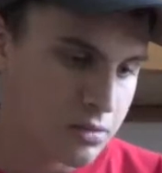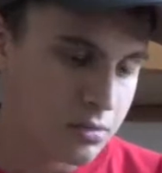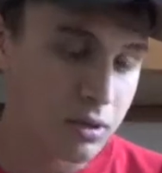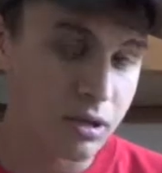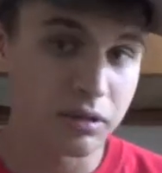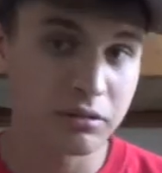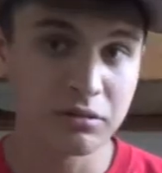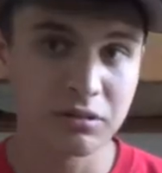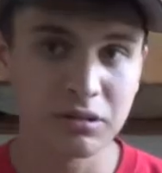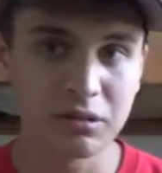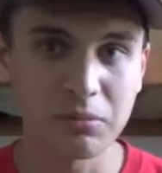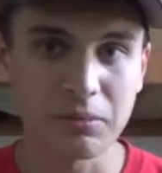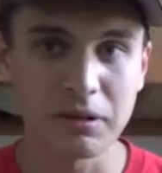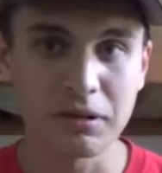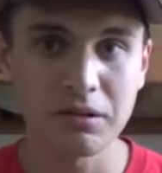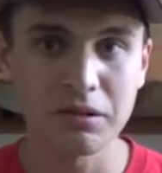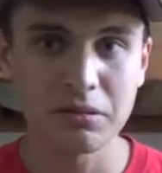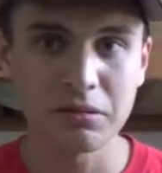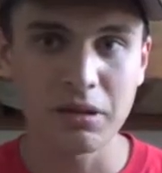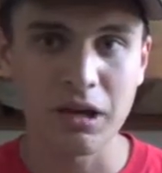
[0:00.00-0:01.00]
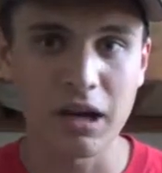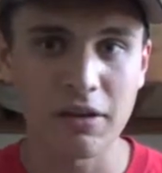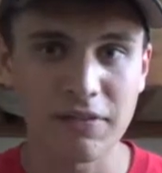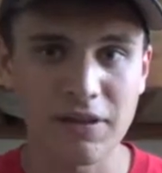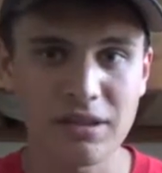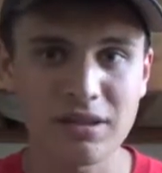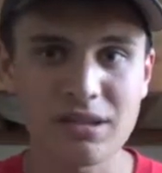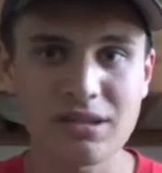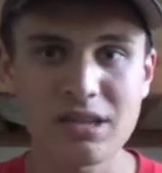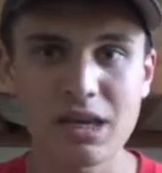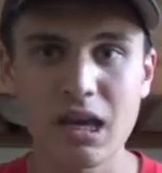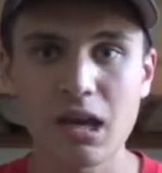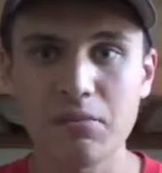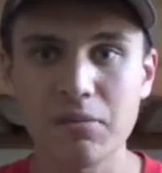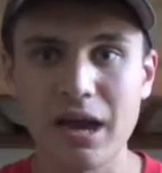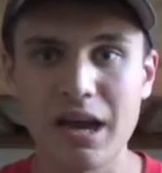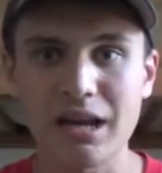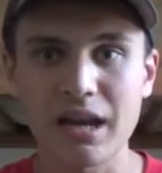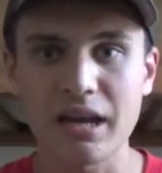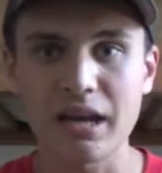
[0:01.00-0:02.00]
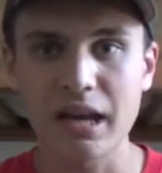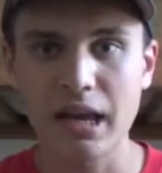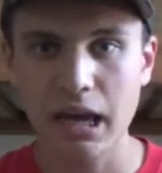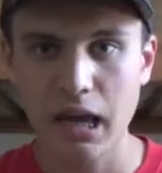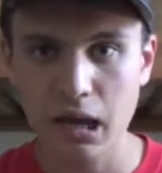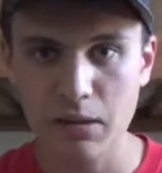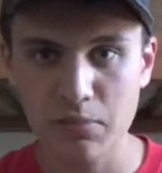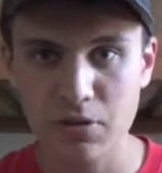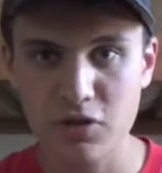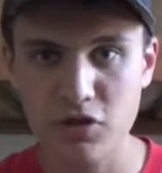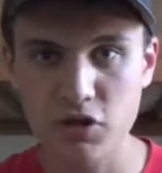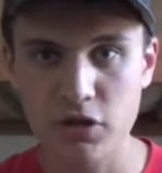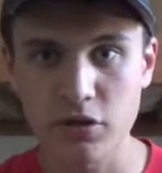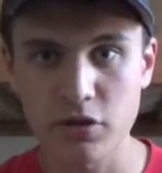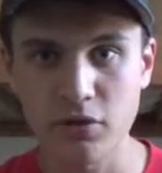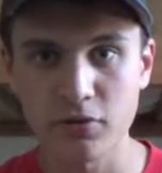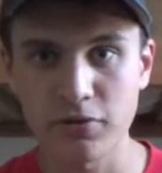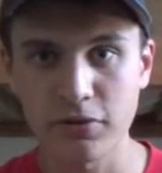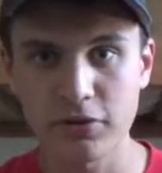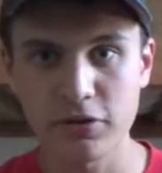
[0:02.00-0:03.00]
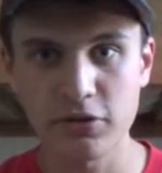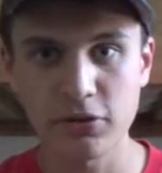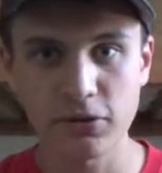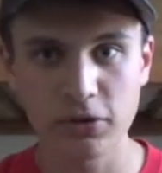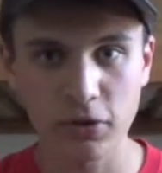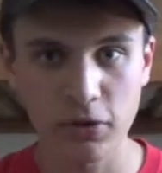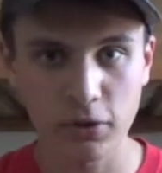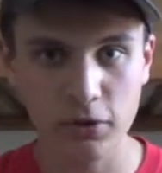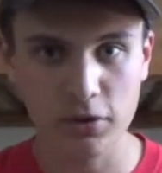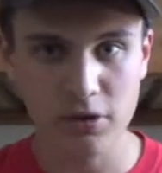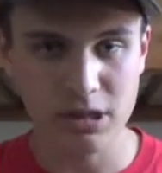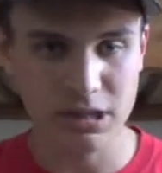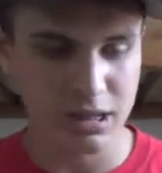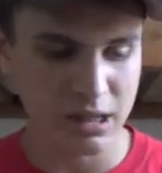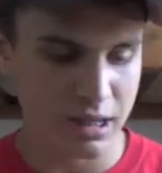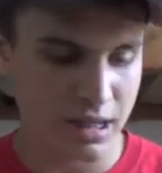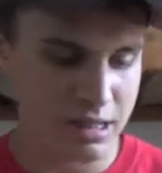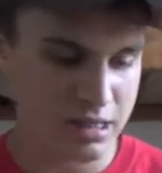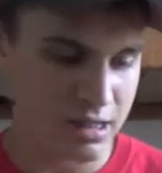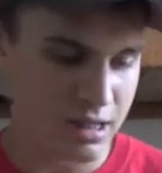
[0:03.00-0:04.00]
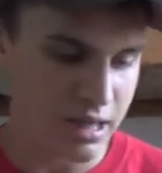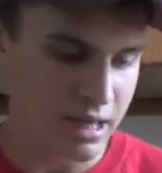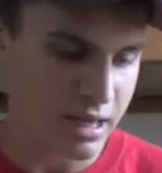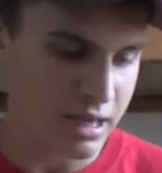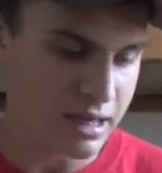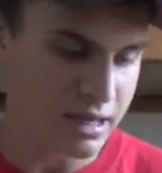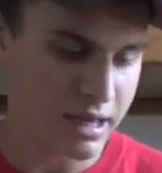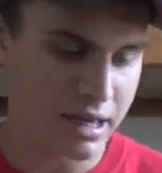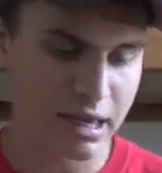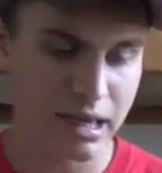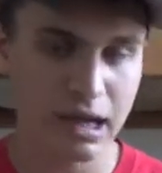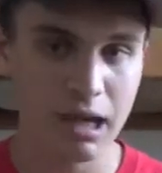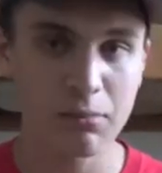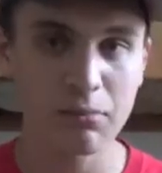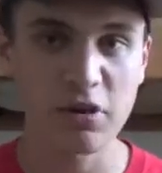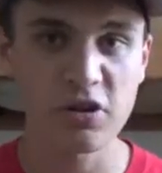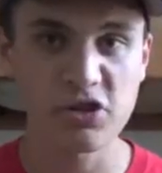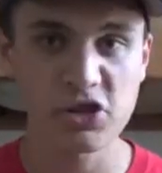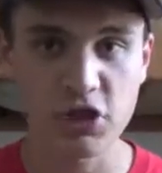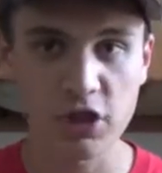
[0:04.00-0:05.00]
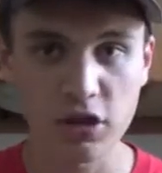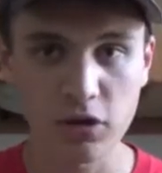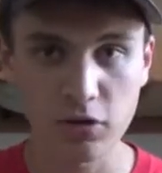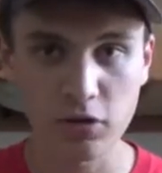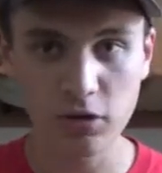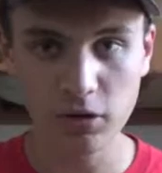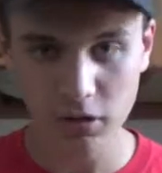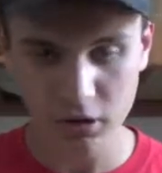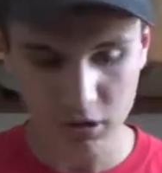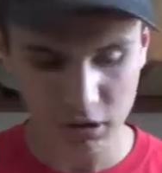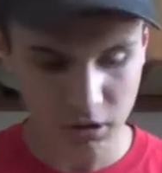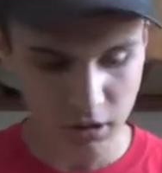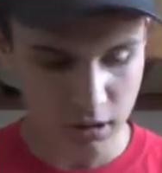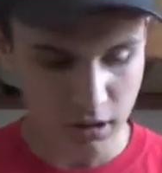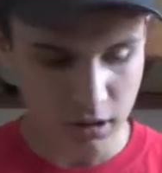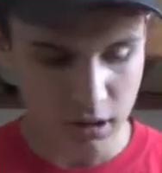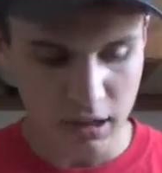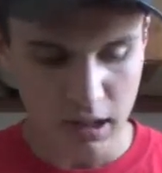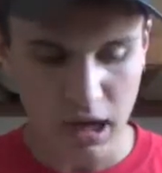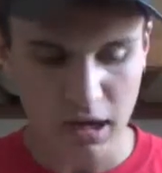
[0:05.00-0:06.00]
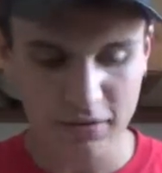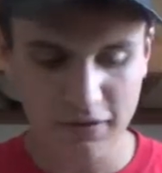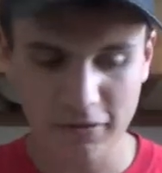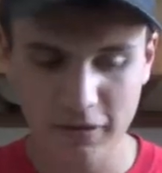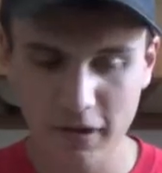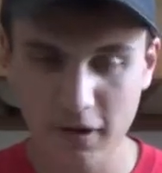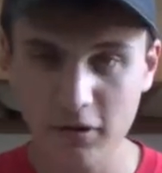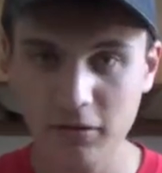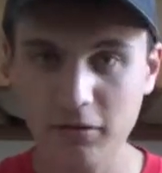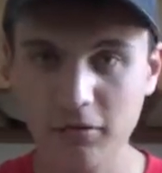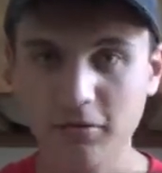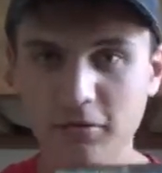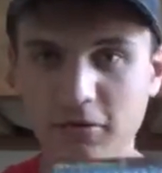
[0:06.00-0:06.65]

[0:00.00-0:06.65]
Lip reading: well, I found this game at a camera show for $2. Yes, a camera show. I found